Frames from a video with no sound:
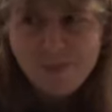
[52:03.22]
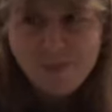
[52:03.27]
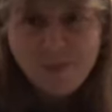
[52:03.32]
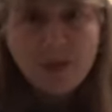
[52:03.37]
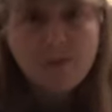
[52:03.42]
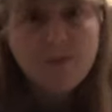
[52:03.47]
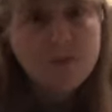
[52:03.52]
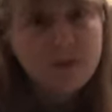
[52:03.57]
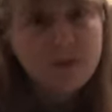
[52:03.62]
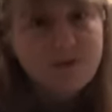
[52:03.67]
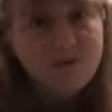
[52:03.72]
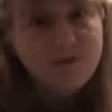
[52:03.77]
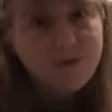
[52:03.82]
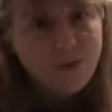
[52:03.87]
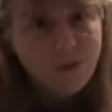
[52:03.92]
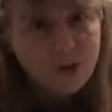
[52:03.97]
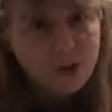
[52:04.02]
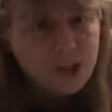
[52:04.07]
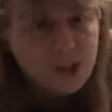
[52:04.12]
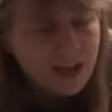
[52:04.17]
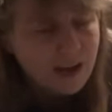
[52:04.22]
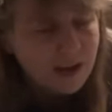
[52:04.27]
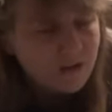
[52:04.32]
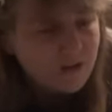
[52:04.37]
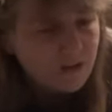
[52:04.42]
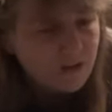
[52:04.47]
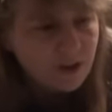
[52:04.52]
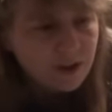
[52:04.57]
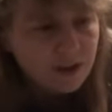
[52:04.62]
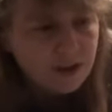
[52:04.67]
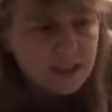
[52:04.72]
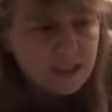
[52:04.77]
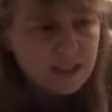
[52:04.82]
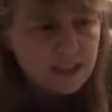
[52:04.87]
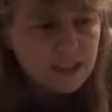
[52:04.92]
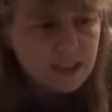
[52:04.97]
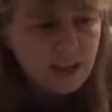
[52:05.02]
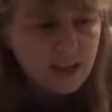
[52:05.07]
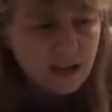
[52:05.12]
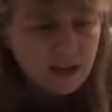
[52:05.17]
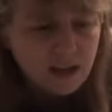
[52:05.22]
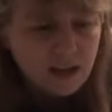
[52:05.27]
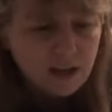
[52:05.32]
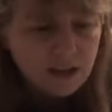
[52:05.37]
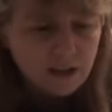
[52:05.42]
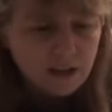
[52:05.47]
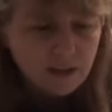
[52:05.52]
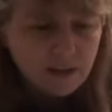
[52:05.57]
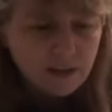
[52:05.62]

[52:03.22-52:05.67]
people of 4chan, for goodness sake.